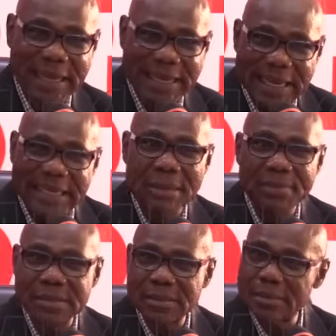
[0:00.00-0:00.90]
a nickname
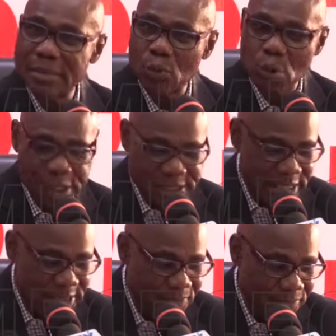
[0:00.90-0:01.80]
in Kogi
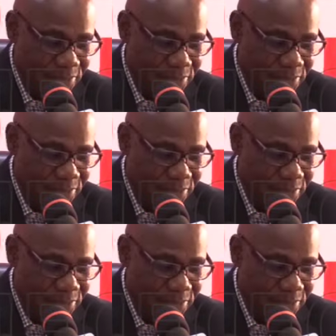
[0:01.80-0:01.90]
State,